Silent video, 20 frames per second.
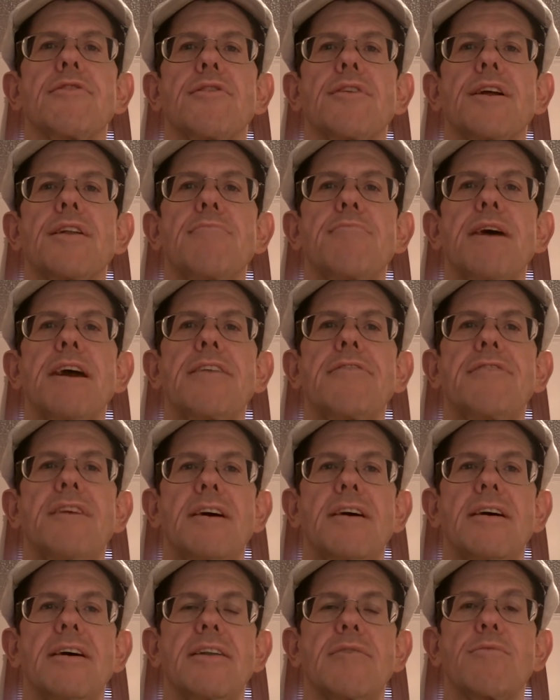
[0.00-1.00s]
for an unpaid
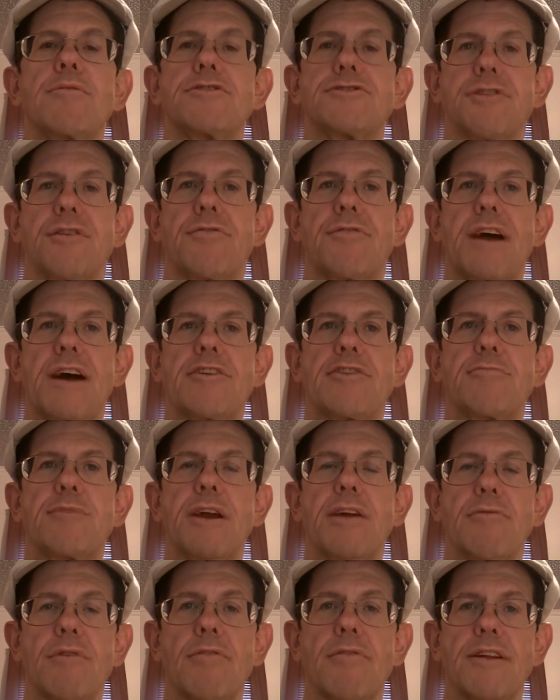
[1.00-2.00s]
fine, which turned out to
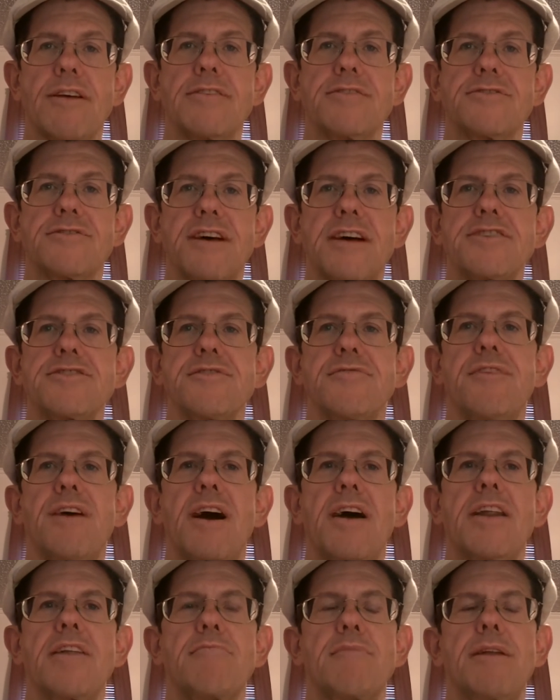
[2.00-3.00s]
be erroneous, as the
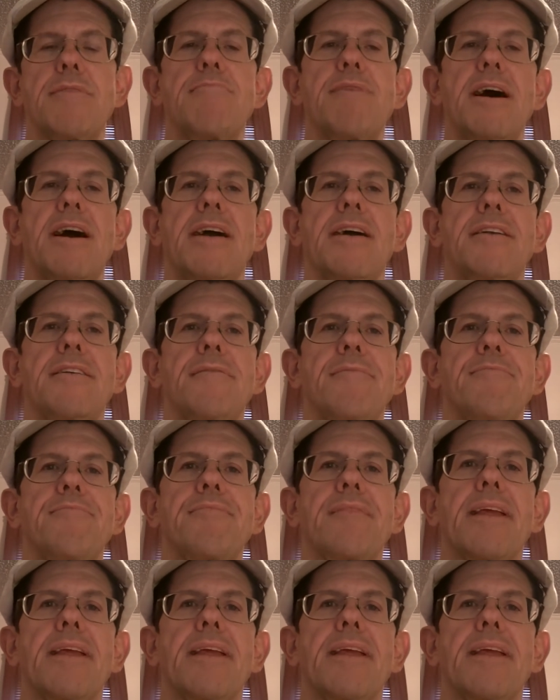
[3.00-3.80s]
fine had been paid.